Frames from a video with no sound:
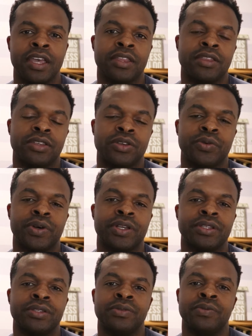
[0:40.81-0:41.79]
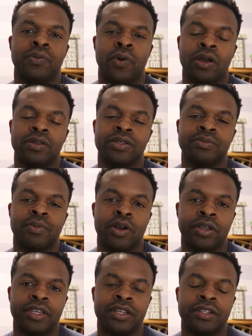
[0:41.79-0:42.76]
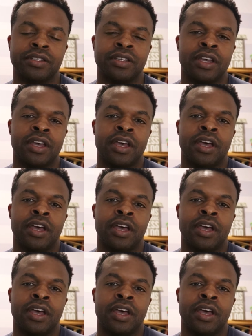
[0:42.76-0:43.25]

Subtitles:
in the U.S. wireless market.